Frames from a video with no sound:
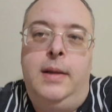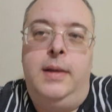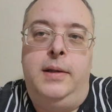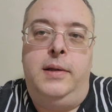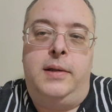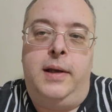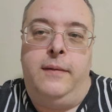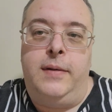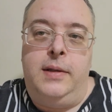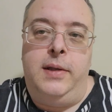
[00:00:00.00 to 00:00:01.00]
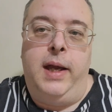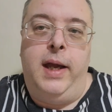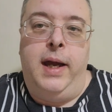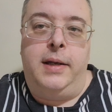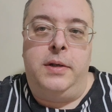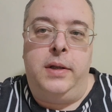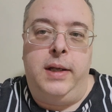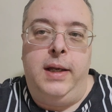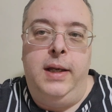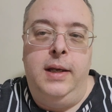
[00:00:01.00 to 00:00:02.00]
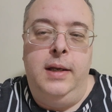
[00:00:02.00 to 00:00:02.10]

This is tough to say, actually.